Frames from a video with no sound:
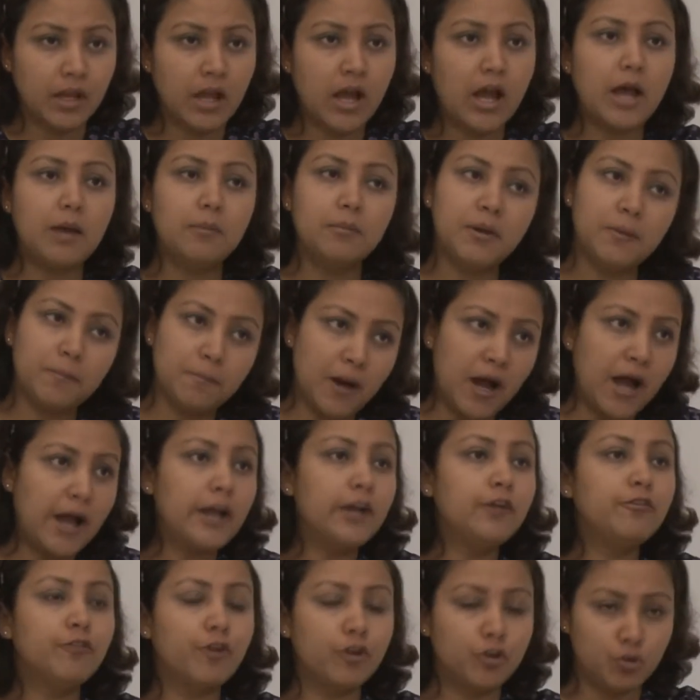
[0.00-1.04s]
I may buy
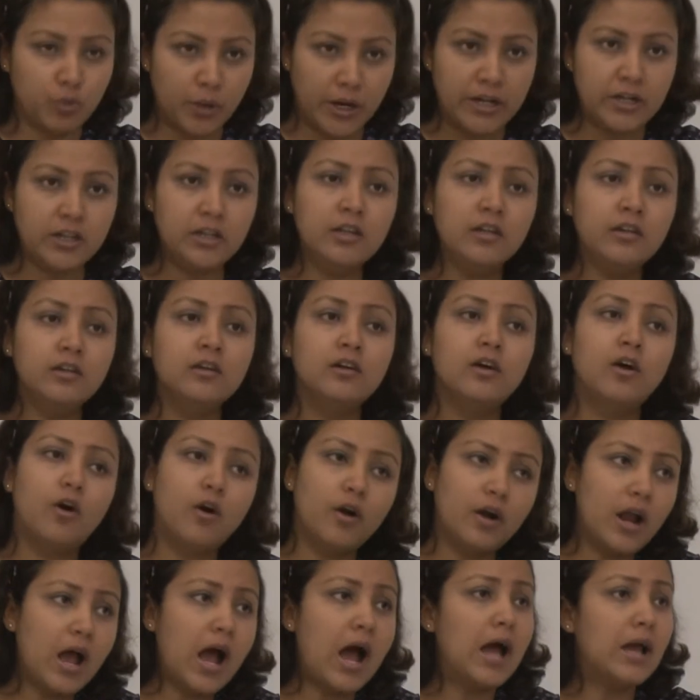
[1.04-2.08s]
it for 20,
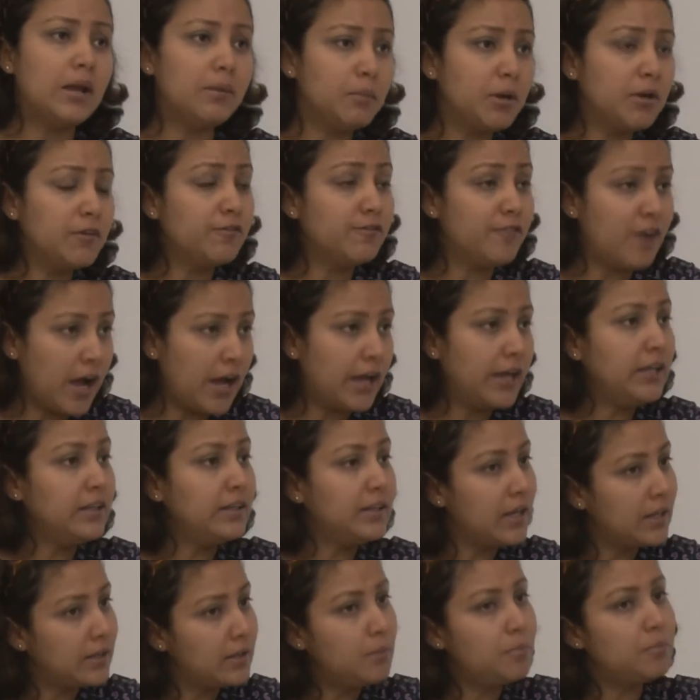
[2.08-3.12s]
or I may find
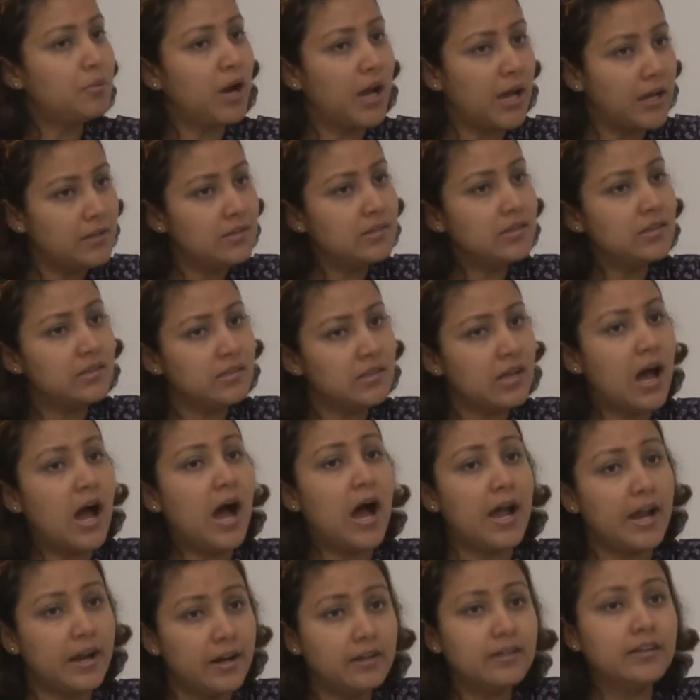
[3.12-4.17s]
that the price is
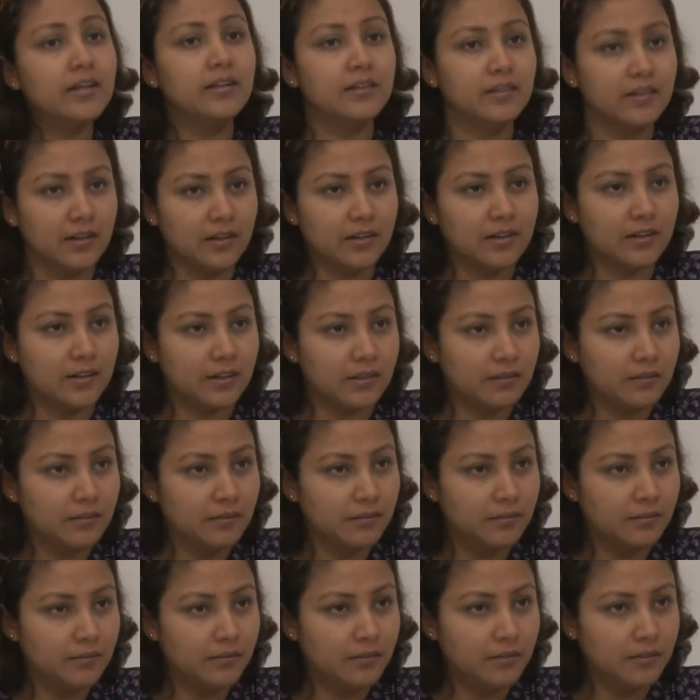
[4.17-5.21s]
higher than 30,
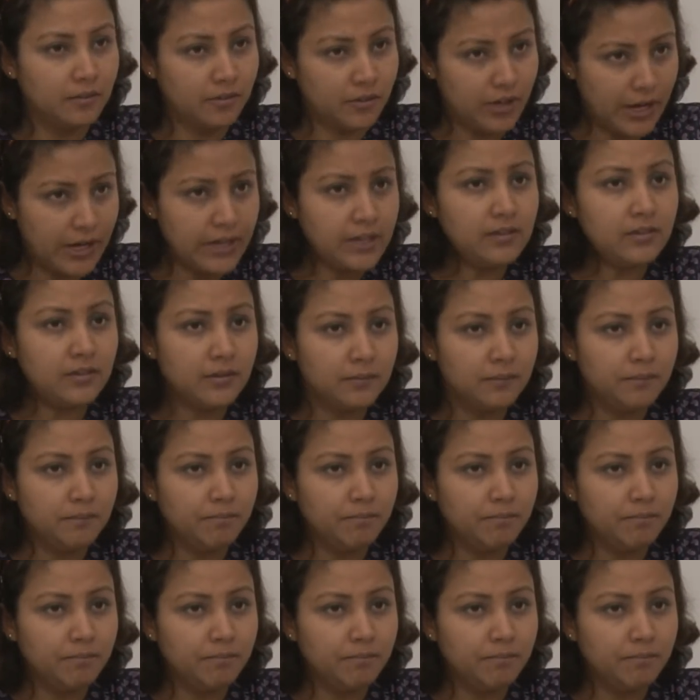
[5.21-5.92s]
right.